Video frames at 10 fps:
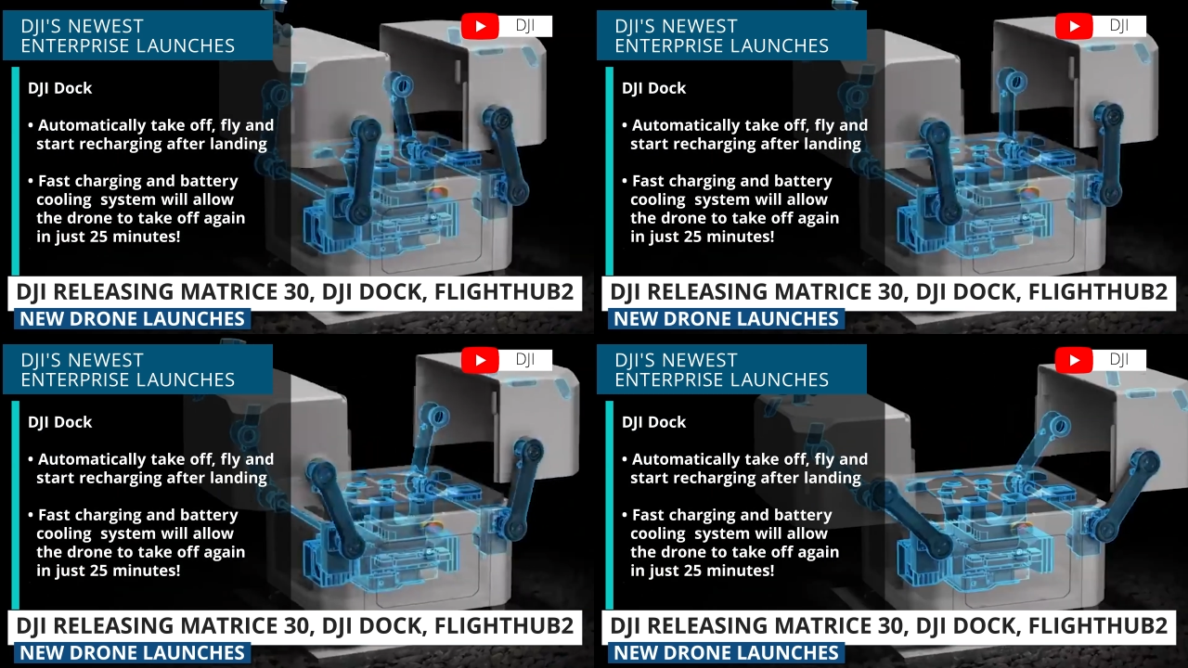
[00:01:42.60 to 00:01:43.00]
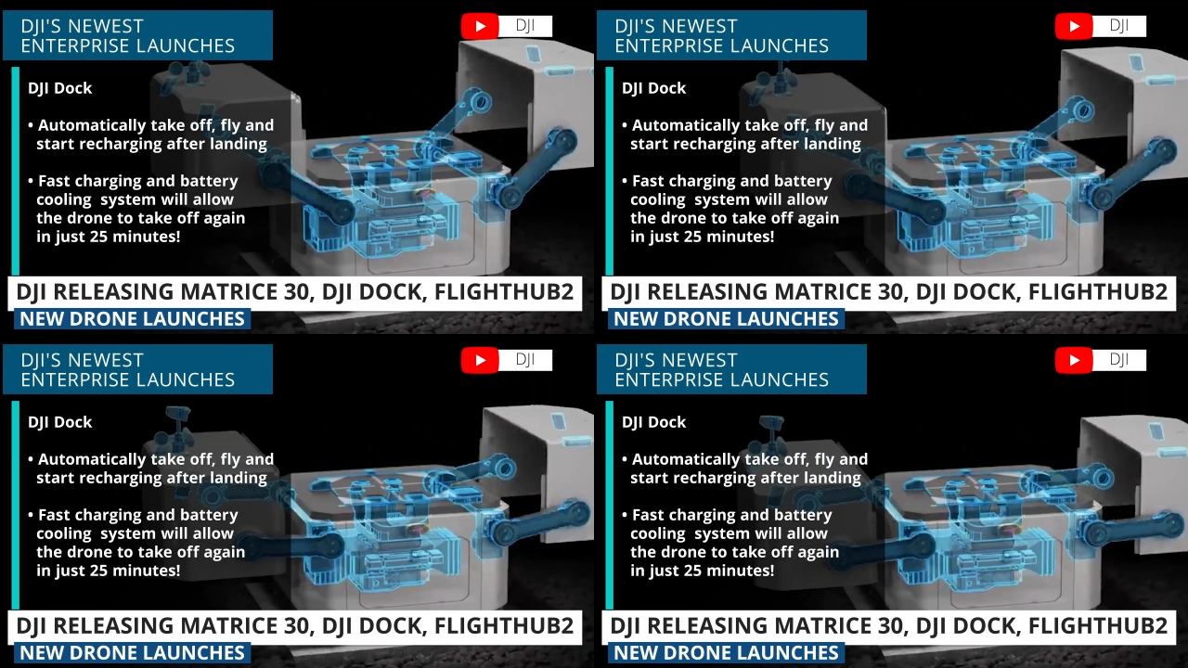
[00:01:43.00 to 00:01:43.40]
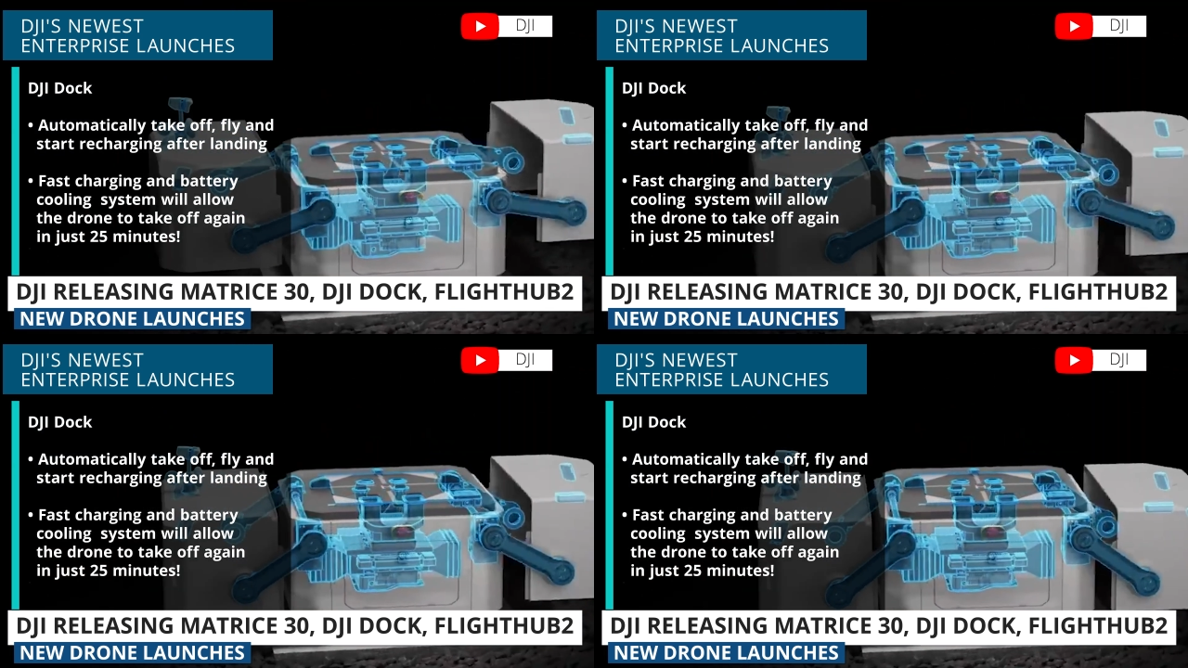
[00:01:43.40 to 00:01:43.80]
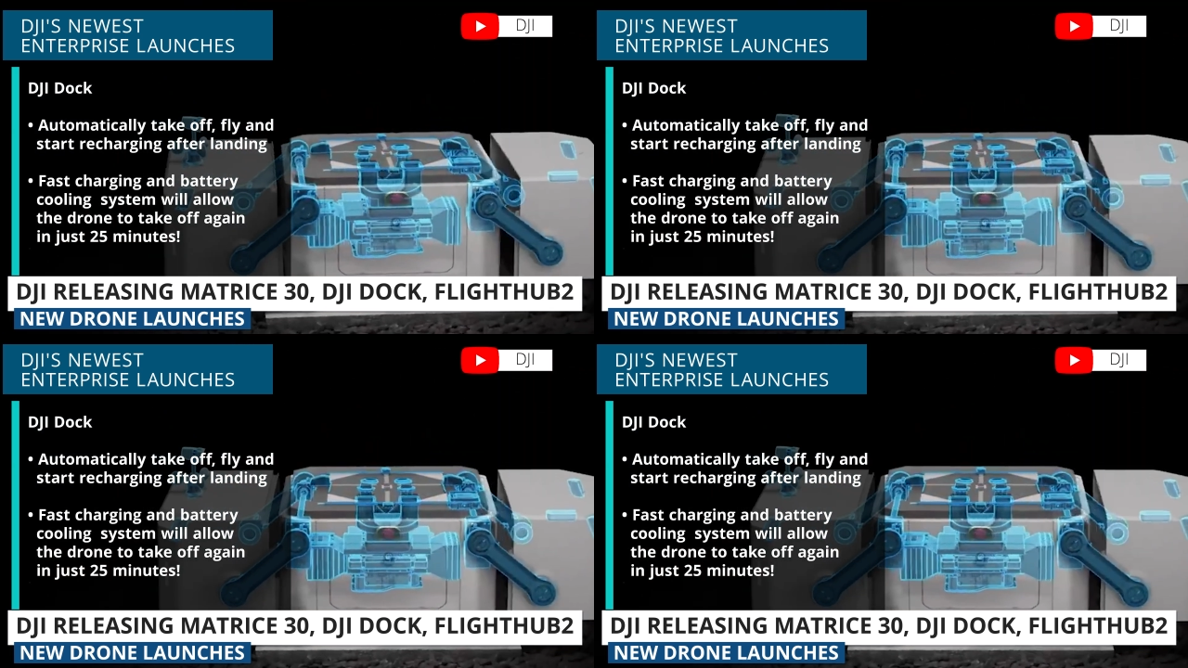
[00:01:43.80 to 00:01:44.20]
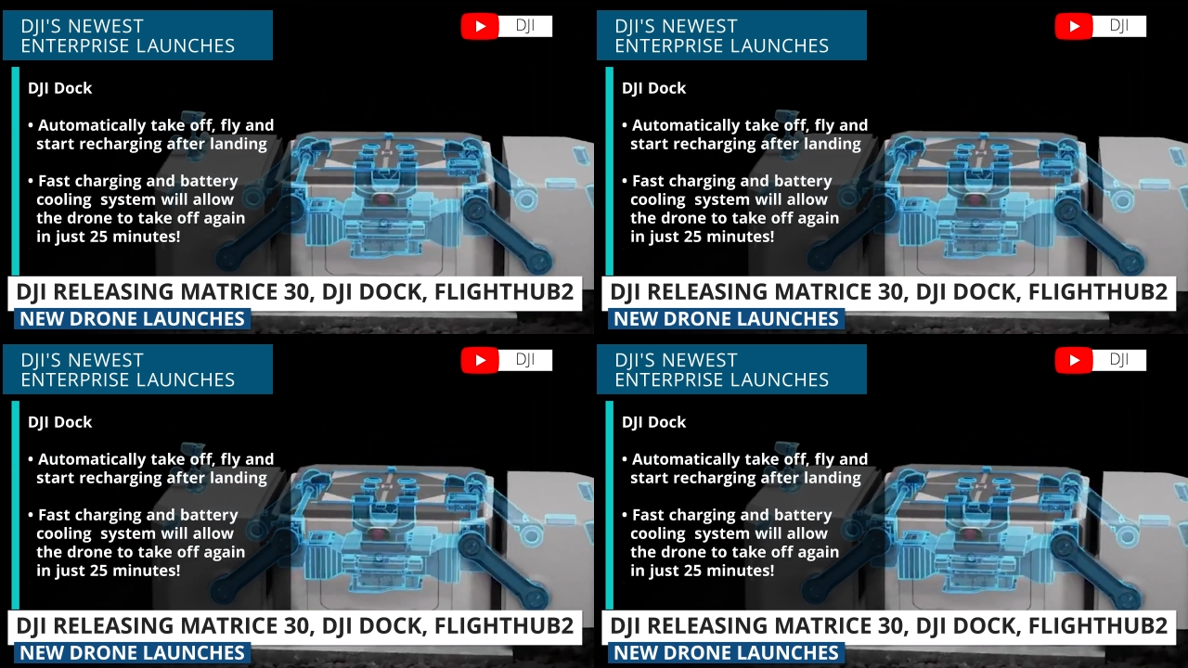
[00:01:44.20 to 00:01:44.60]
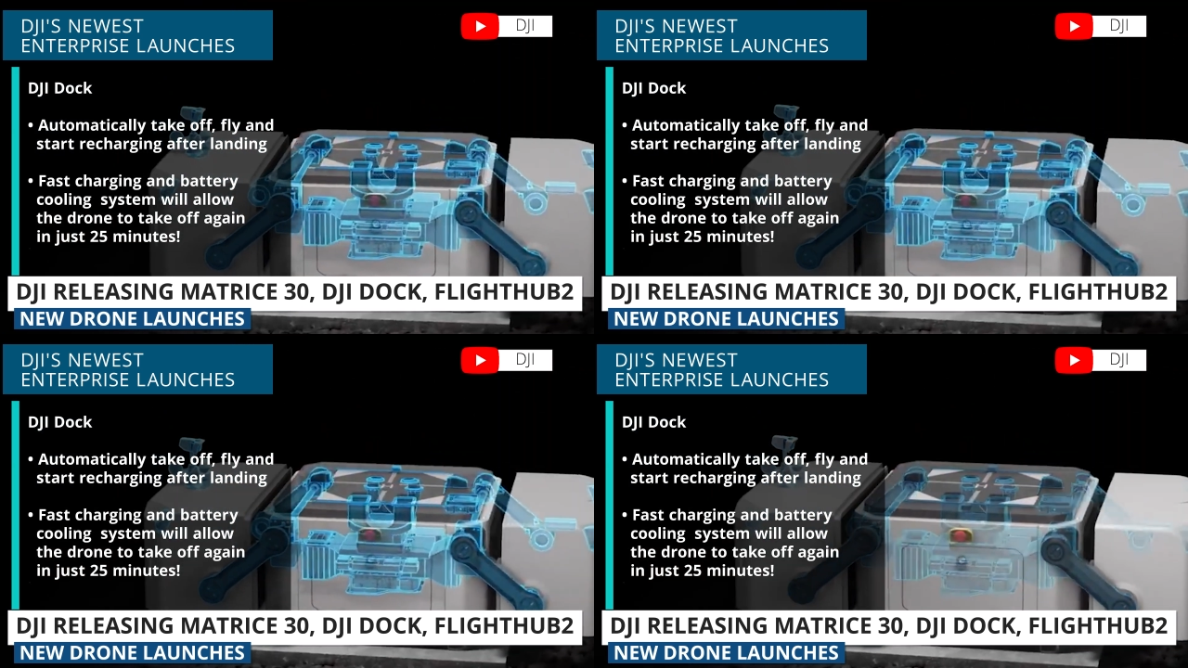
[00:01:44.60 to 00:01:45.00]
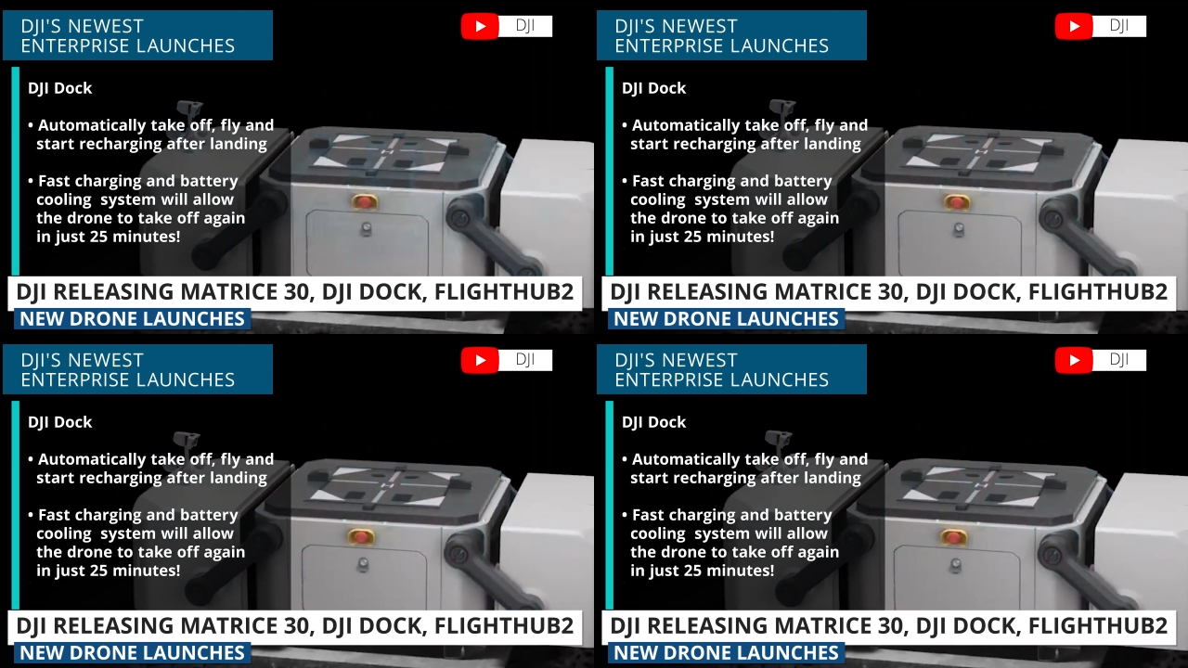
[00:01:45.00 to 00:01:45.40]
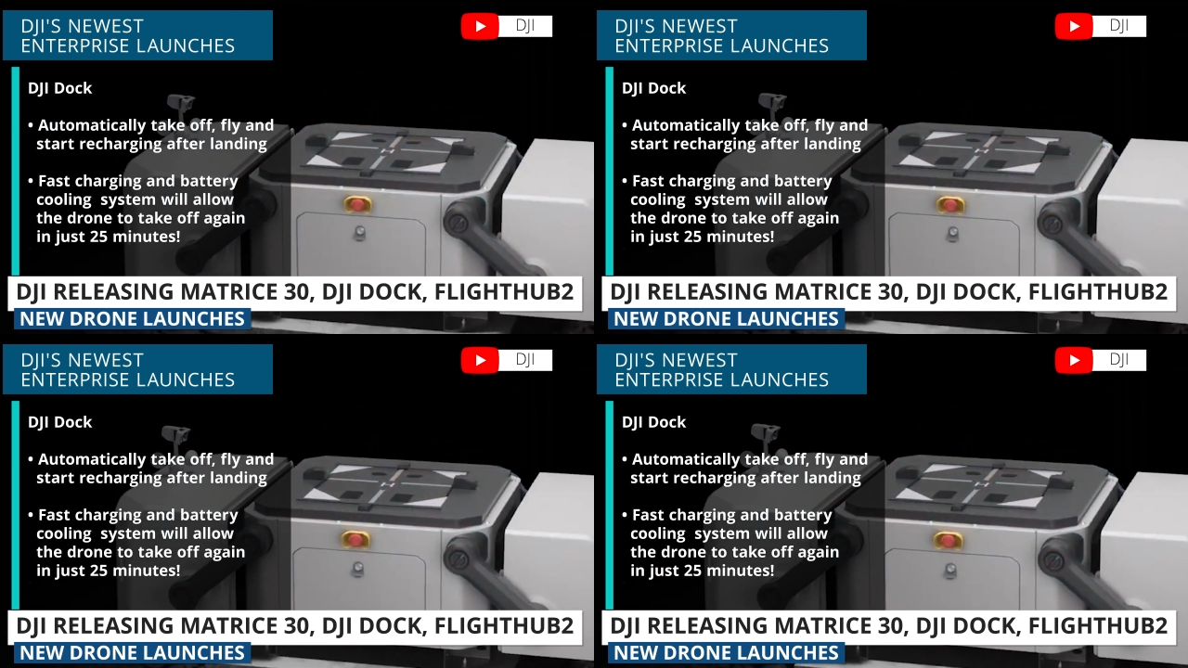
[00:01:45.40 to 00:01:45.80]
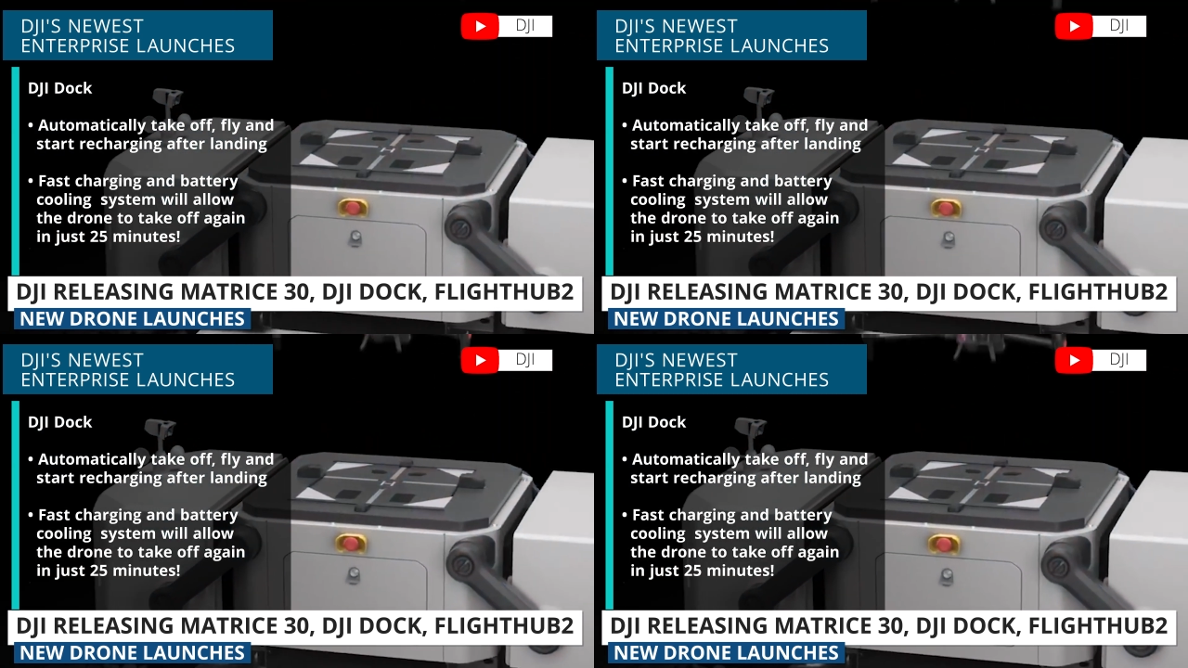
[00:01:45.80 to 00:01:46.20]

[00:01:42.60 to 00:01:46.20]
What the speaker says: Nobody's mouth can be seen.